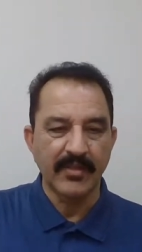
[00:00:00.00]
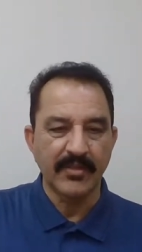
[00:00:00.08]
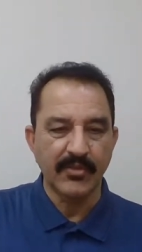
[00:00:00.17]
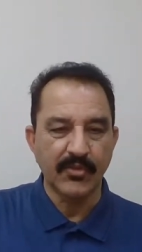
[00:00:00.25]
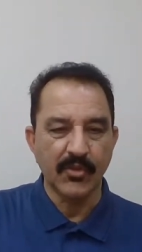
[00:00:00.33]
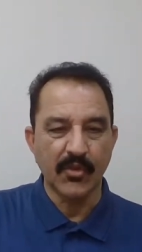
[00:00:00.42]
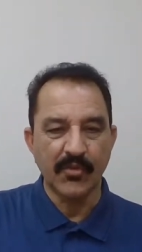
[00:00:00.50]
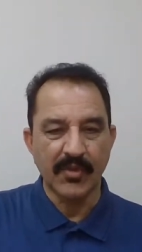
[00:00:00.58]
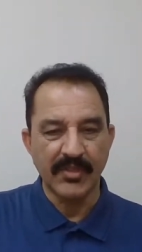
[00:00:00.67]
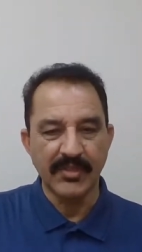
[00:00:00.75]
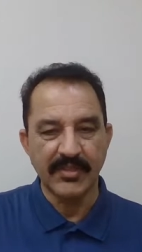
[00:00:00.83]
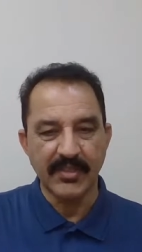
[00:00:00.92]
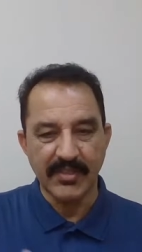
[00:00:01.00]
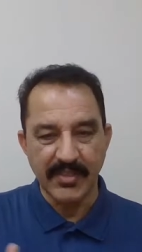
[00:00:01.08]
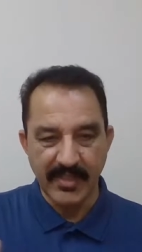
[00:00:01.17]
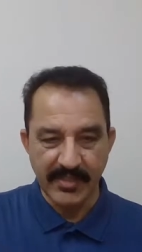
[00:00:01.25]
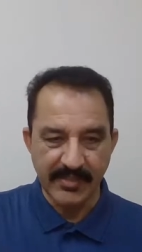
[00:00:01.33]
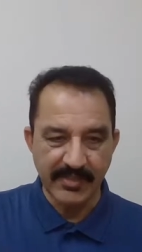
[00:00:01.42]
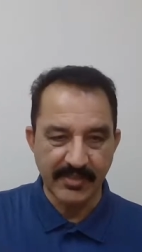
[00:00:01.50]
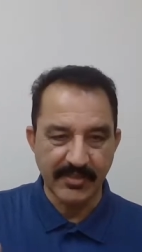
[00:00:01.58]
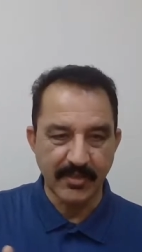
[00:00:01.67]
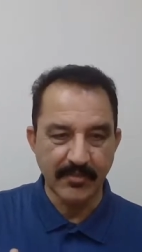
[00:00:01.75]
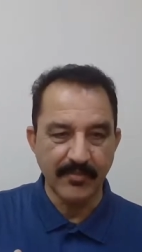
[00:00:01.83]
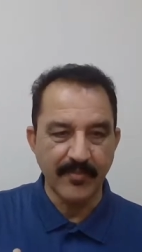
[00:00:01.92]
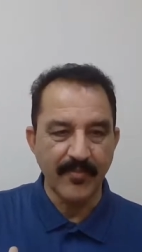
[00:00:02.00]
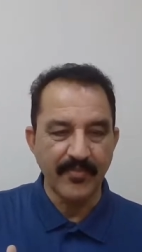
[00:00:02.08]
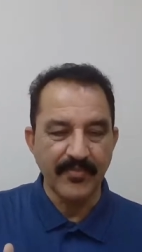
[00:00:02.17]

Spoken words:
So, what is the drain system?